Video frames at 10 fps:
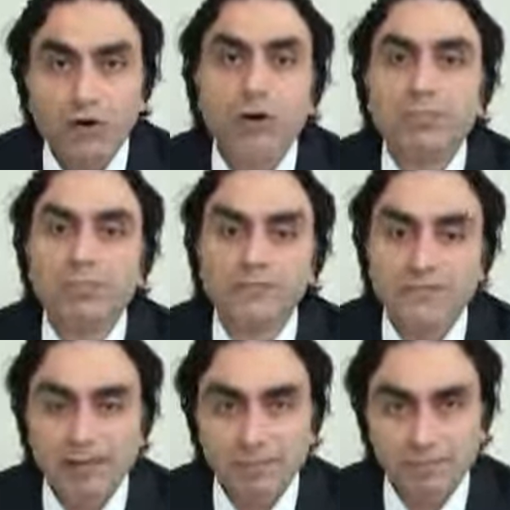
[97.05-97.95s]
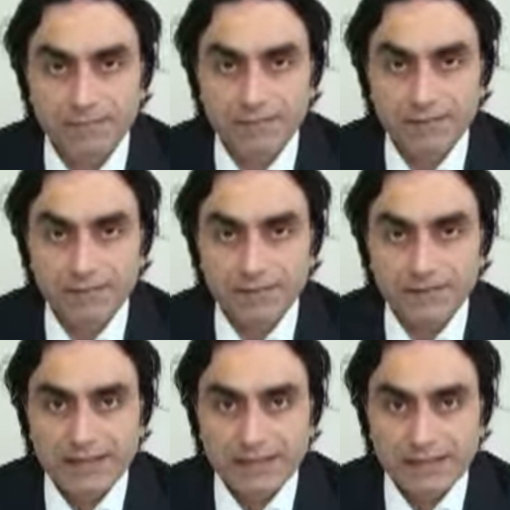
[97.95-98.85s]
opened them
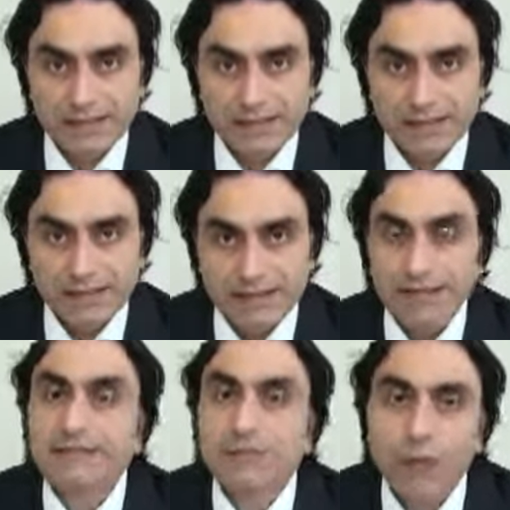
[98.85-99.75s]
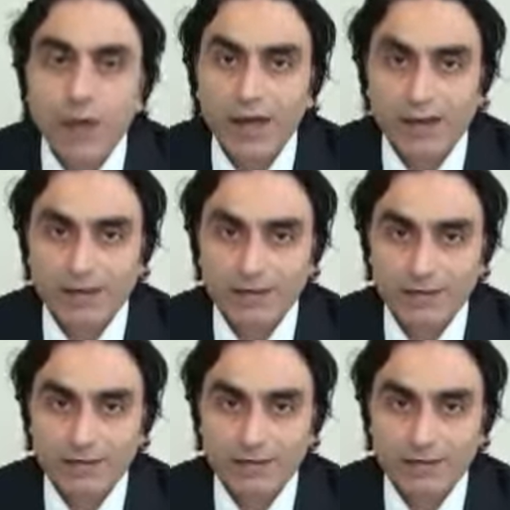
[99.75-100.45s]
this way.